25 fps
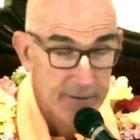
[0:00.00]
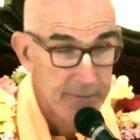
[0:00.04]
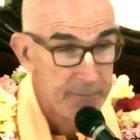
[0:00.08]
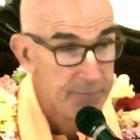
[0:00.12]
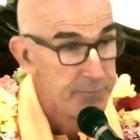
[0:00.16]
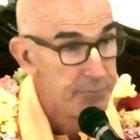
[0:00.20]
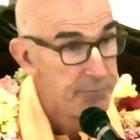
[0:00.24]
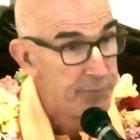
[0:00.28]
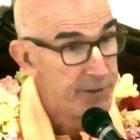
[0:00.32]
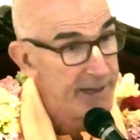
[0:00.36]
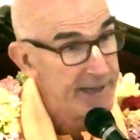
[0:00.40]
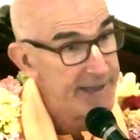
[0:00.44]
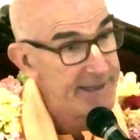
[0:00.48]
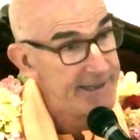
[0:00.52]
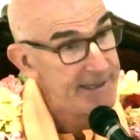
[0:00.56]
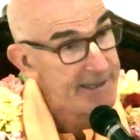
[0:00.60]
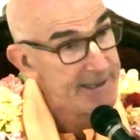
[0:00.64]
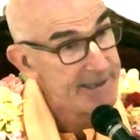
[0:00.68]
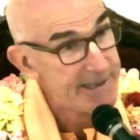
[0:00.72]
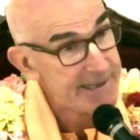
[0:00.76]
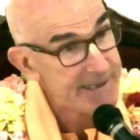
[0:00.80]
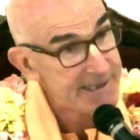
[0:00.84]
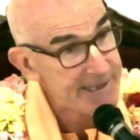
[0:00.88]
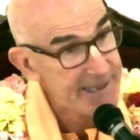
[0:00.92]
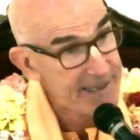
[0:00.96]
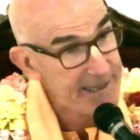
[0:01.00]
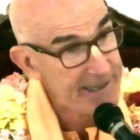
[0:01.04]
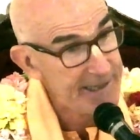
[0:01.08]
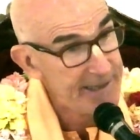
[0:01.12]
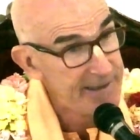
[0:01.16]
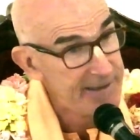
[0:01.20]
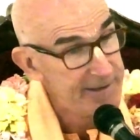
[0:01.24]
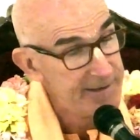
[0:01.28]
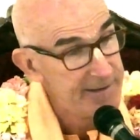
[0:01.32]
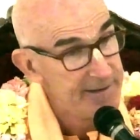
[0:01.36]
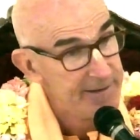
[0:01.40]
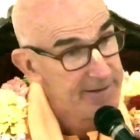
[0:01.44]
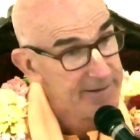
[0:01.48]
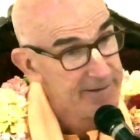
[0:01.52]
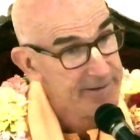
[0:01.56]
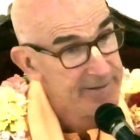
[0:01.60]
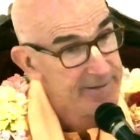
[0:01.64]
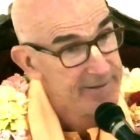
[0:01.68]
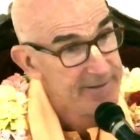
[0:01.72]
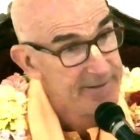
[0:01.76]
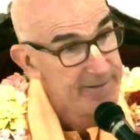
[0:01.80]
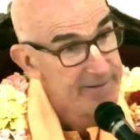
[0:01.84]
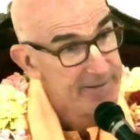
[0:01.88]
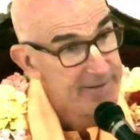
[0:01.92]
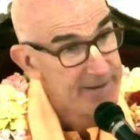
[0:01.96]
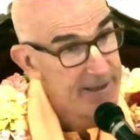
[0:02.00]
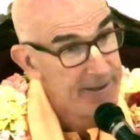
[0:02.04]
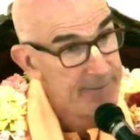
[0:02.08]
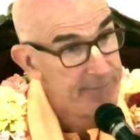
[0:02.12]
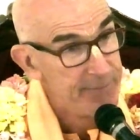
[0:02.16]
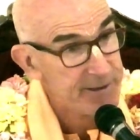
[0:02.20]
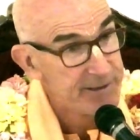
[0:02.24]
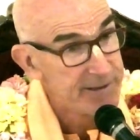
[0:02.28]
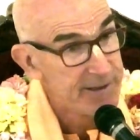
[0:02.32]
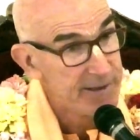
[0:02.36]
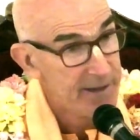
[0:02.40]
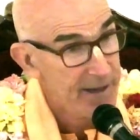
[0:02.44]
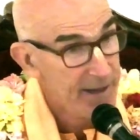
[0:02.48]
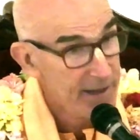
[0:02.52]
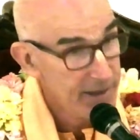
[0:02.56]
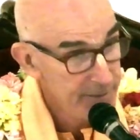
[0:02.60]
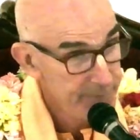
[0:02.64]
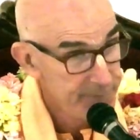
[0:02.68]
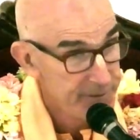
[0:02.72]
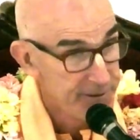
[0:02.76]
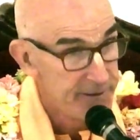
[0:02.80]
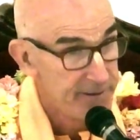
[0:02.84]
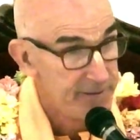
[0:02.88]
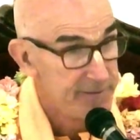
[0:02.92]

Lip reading: But he didn't see him as an enemy.